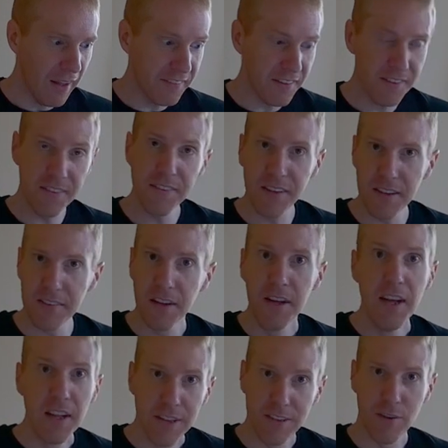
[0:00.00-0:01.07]
And this is it.
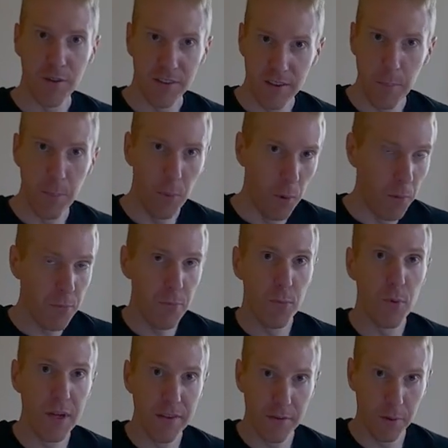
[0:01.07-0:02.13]
This is a simple
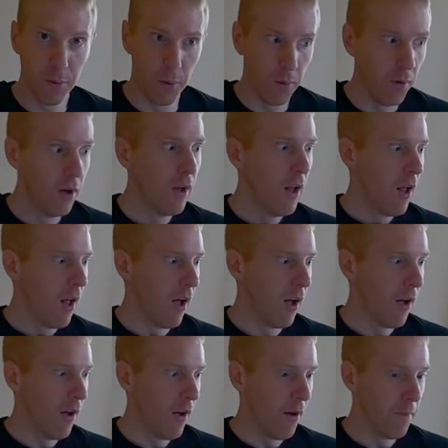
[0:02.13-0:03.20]
free tool.
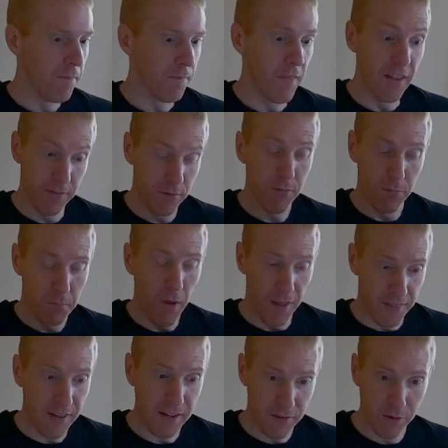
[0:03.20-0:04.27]

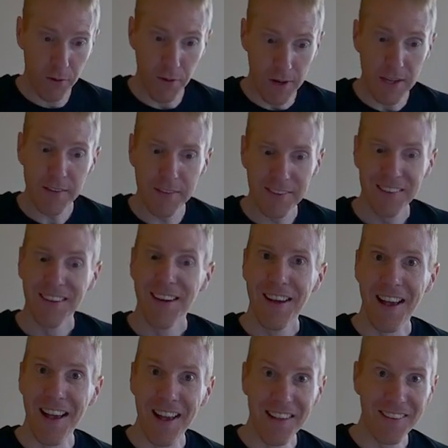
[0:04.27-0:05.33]
I think it's great.
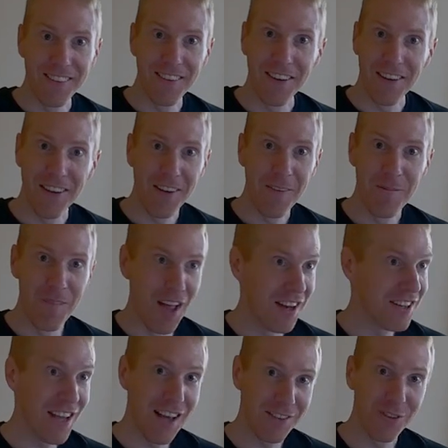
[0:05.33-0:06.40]
And
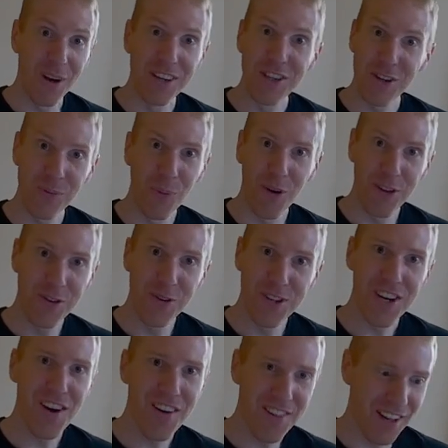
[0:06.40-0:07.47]
so I just wanted to
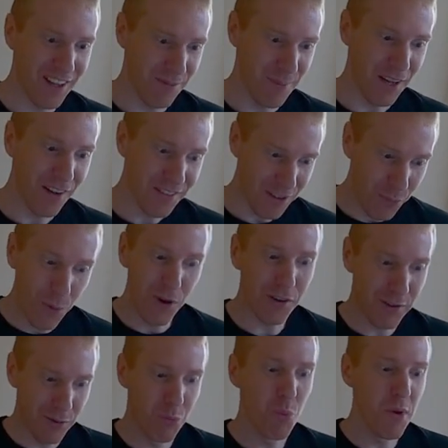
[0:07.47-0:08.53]
share that because it
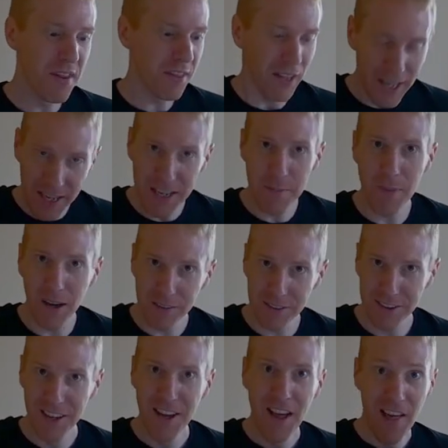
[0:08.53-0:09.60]
works with any
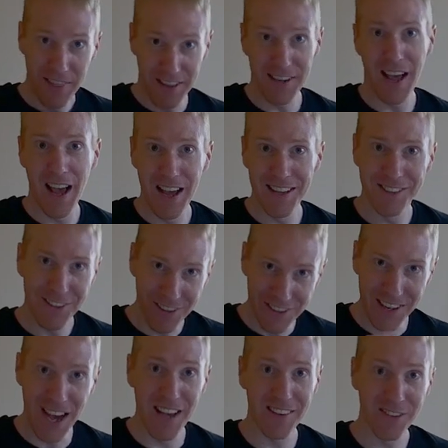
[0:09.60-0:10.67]
mount that has
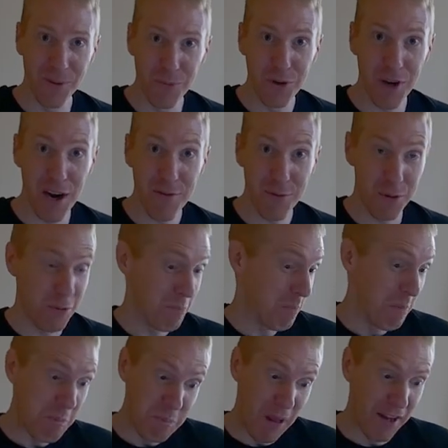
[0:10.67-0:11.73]
an ASCOM driver.
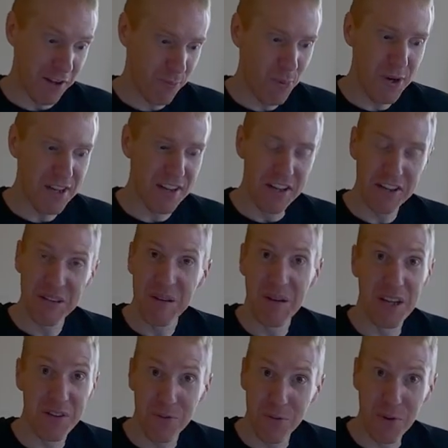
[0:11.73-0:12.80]
And it's pretty neat,
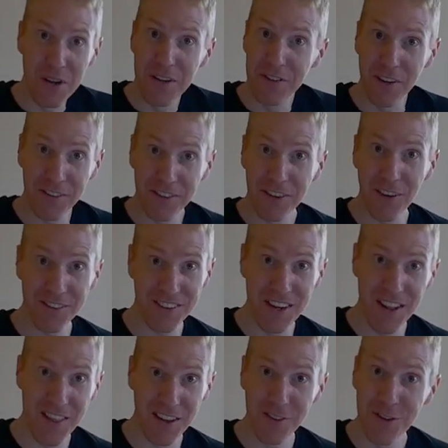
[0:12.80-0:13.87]
it's free, doesn't cost
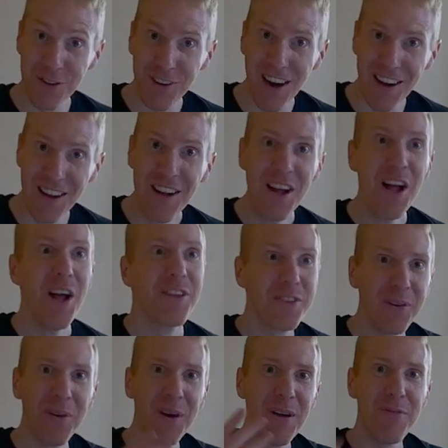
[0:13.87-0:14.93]
anything to try.
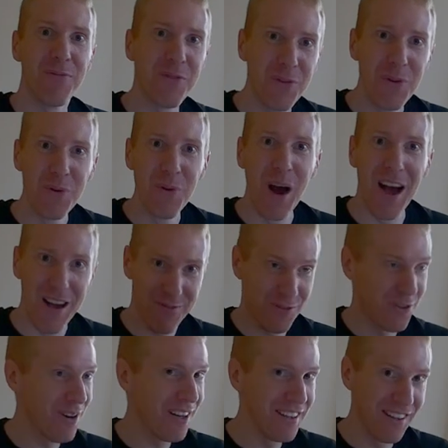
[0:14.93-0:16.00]
So if you
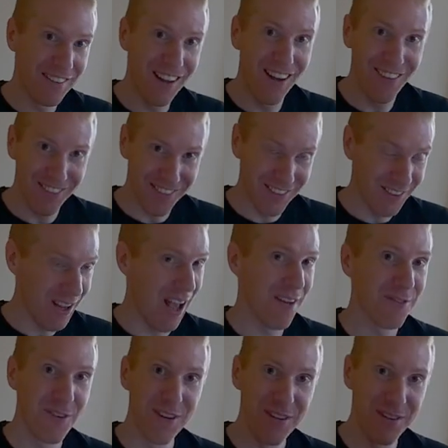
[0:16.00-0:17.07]
have tried this out
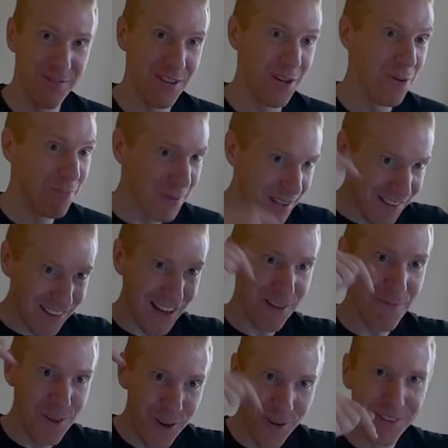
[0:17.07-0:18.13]
after this video, please
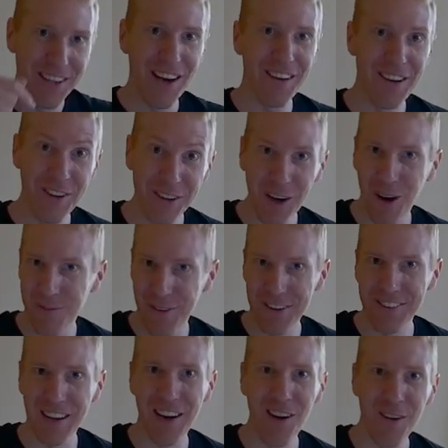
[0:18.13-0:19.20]
let me know down in the
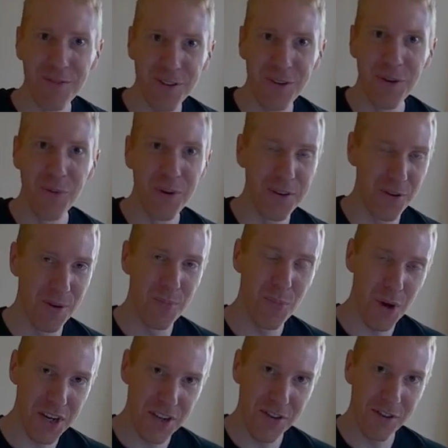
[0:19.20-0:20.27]
comments. I'd love to know what your
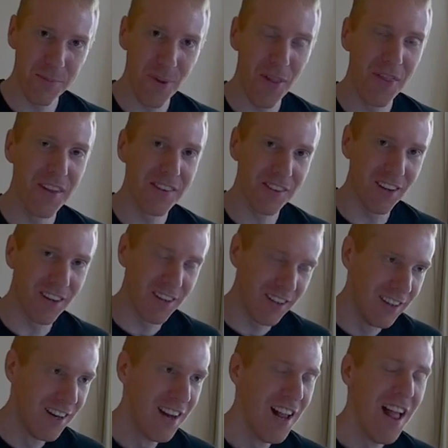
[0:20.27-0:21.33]
impressions about this
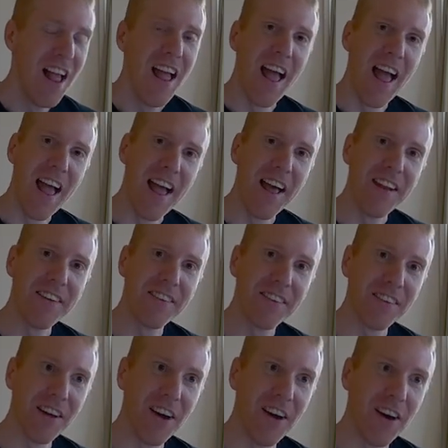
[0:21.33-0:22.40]
are. And
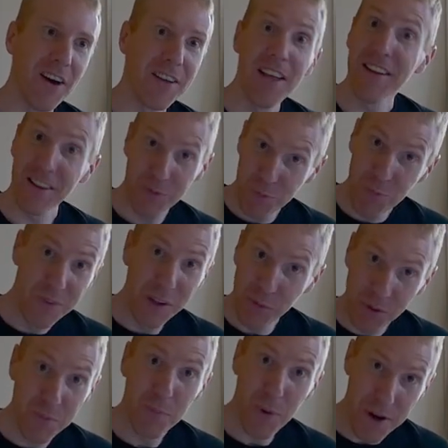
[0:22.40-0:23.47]
that
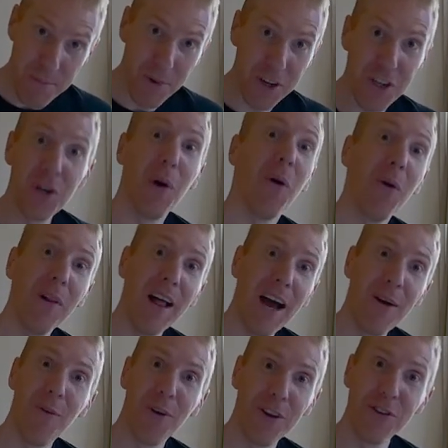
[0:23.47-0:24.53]
was pretty much all
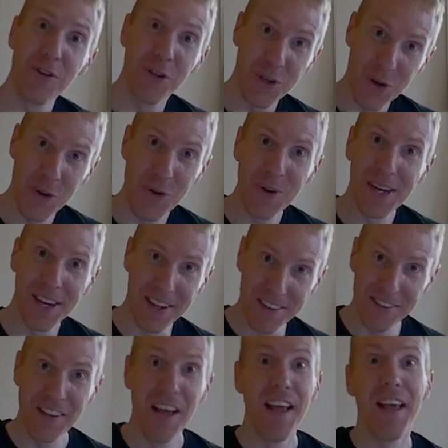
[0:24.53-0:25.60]
I wanted to show you
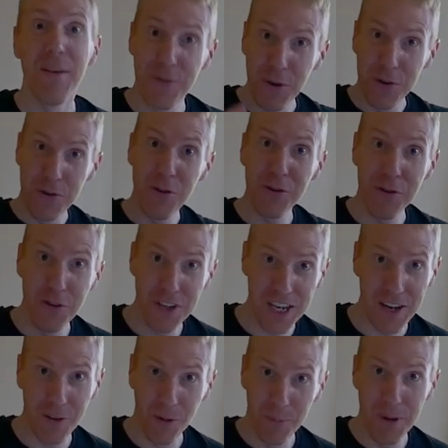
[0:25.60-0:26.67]
guys. If you're new to the
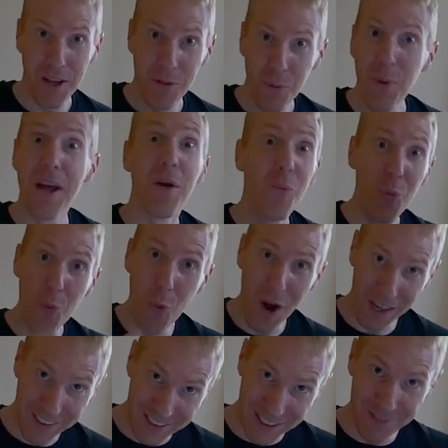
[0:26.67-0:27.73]
channel, by the way,
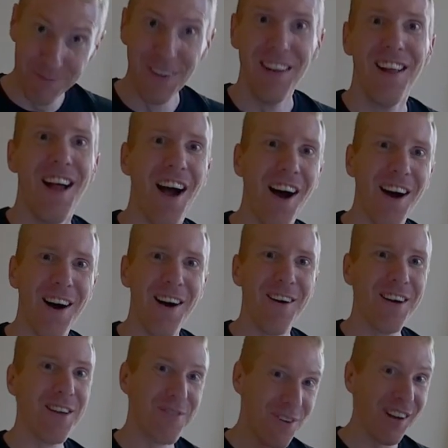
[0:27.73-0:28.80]
welcome.
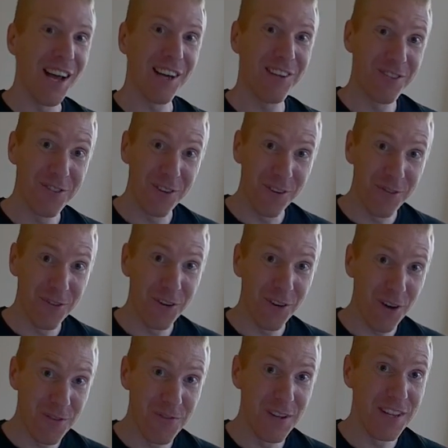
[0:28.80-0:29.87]
If you like
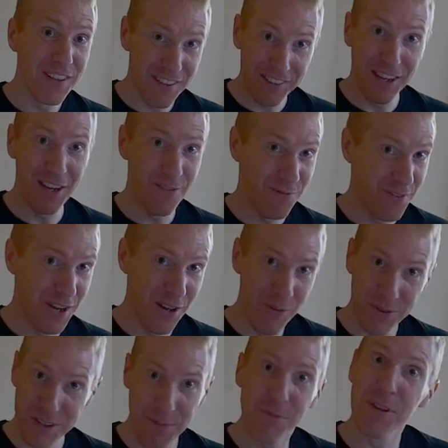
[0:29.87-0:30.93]
astrophotography, this kind of
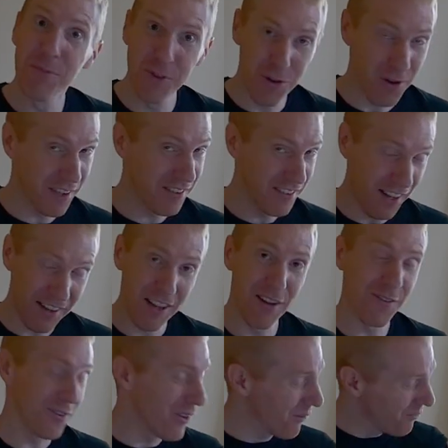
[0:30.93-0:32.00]
video, tips and tricks, that
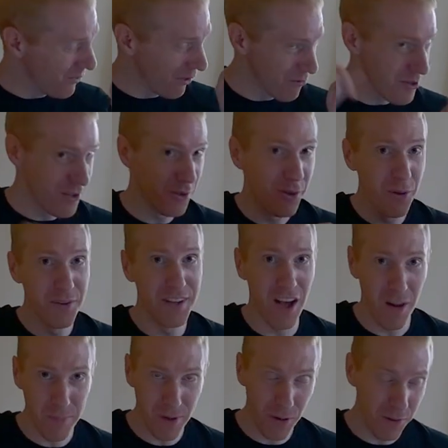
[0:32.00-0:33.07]
kind of stuff, feel free to go
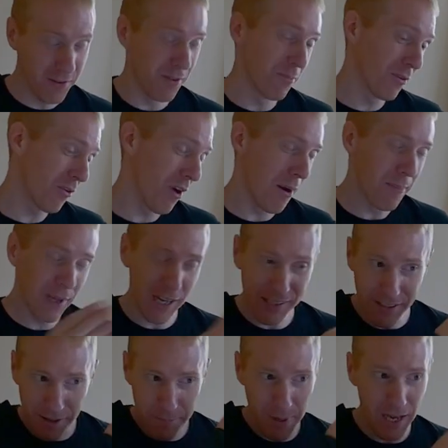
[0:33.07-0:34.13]
down below, subscribe,
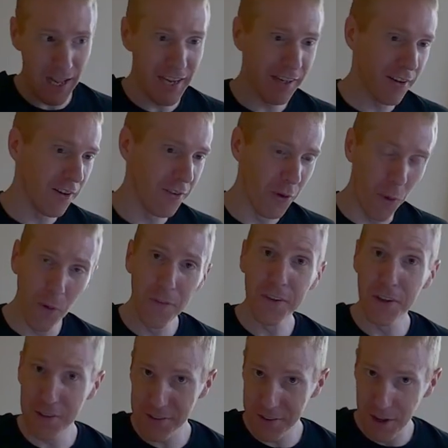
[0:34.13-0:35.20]
click that bell icon, all
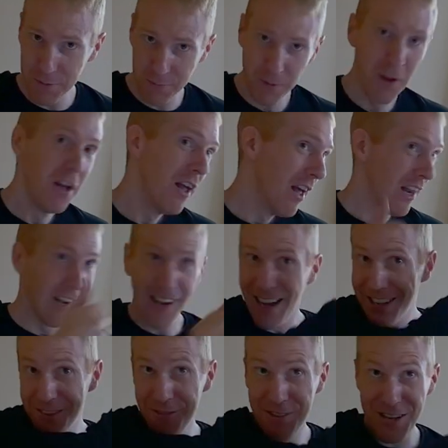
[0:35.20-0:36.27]
the good stuff.
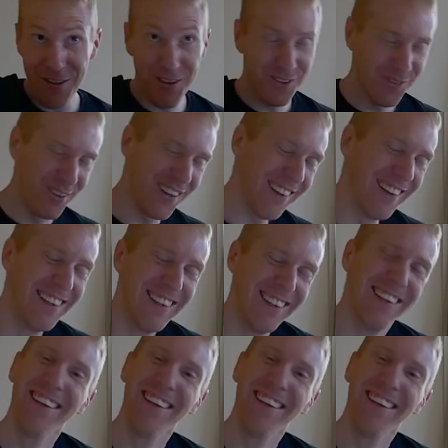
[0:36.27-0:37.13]
Like the video as well.